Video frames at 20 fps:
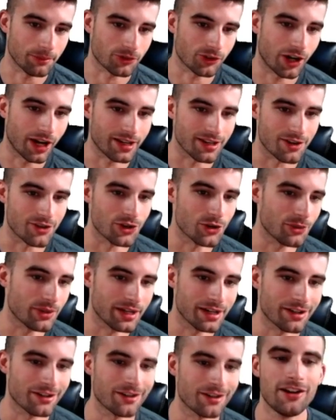trying to do
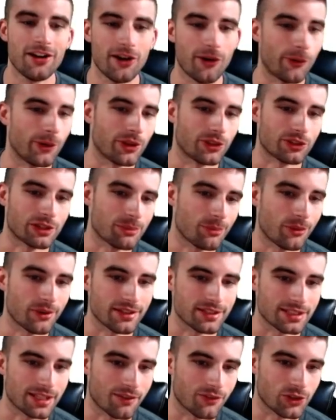here. Only
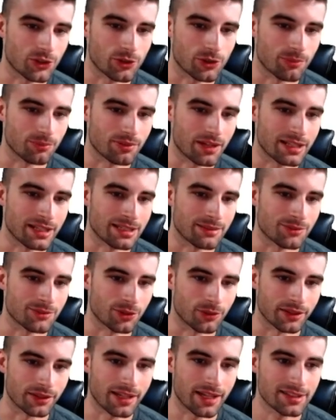3.72 implied team
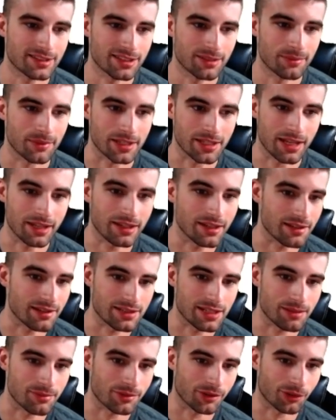total against them. The Yankees
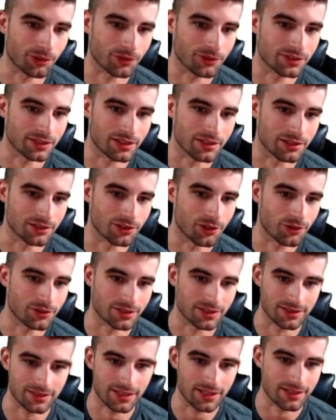team total is sitting close
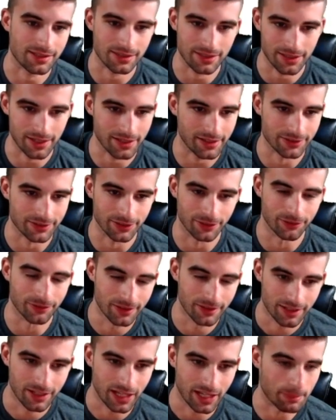to 6 today, so
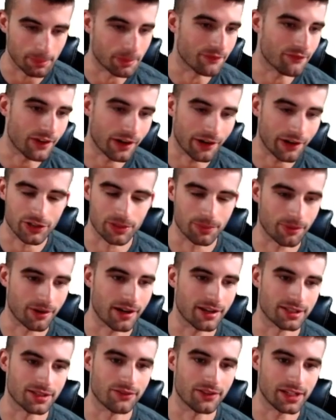I'd be very
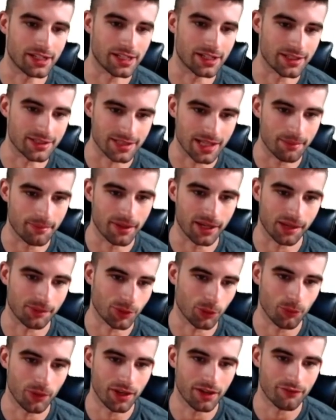surprised if Heaney does not pick up
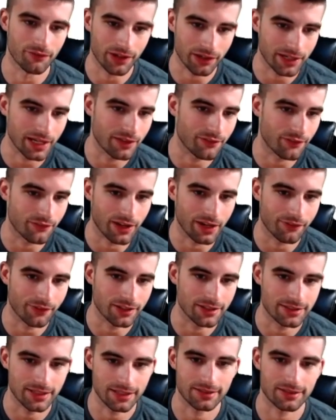the win. Very heavy favorite,
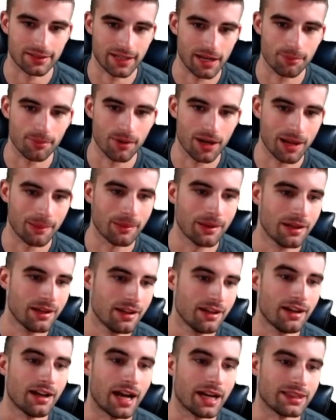6K prep.
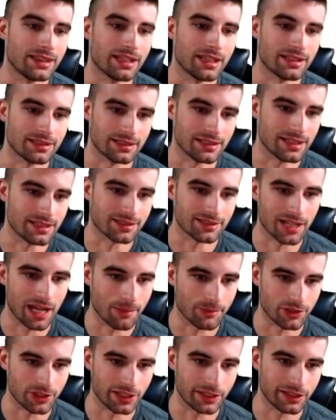I think he's a decent
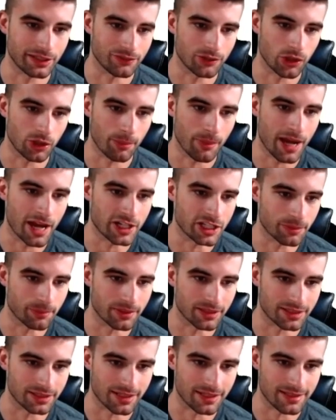option here, even though the matchup
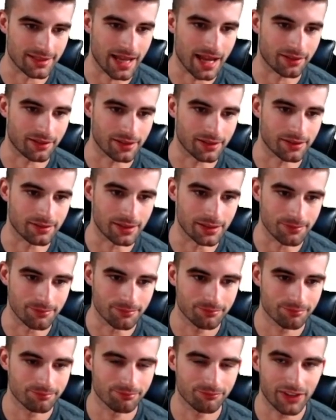isn't exactly the
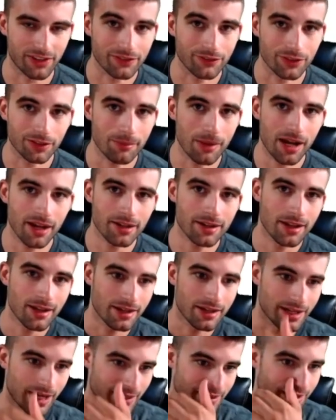favorite of mine.
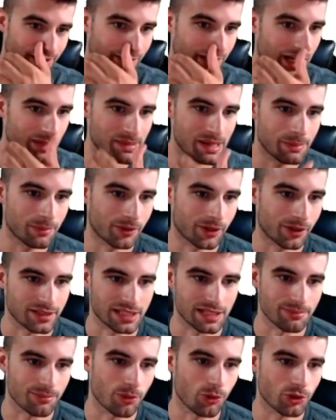And I think a lot of people are going to
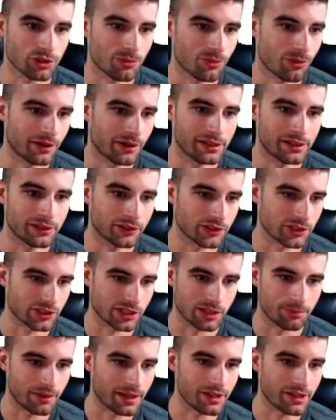see Baltimore here. They're just
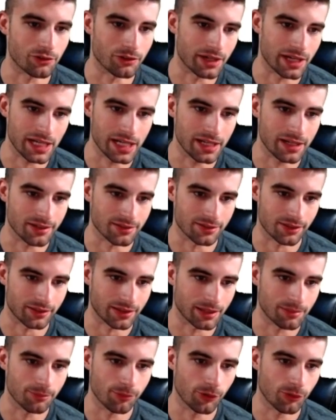going to play Andrew Heaney because they
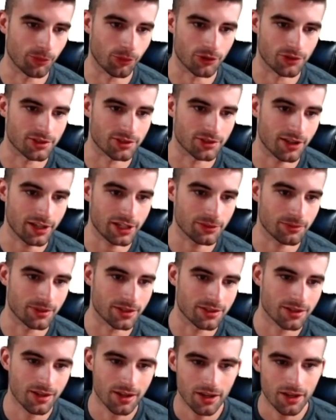think Baltimore sucks,
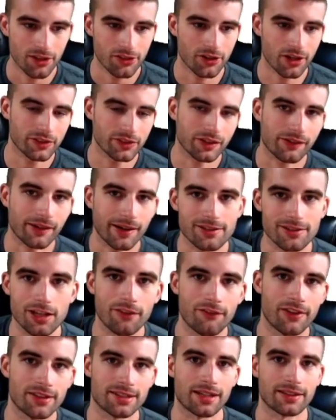which they're not the greatest
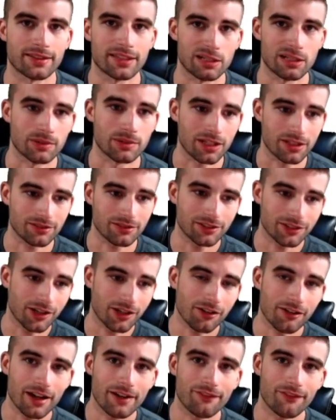offense out there, but they're
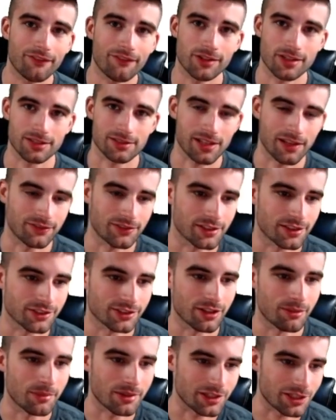all right versus lefties,
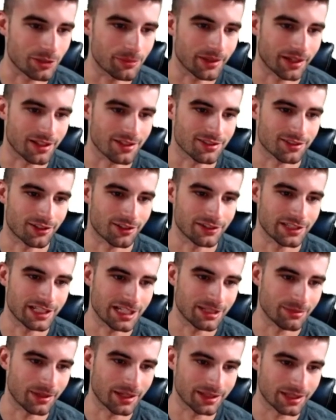so I'm a little bit concerned
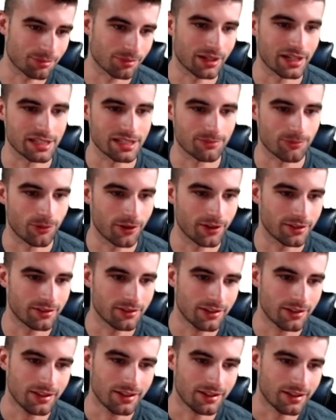there, but at the price point,
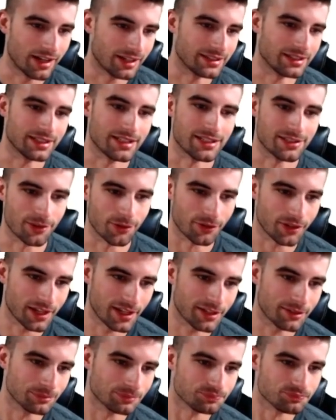I think he's okay.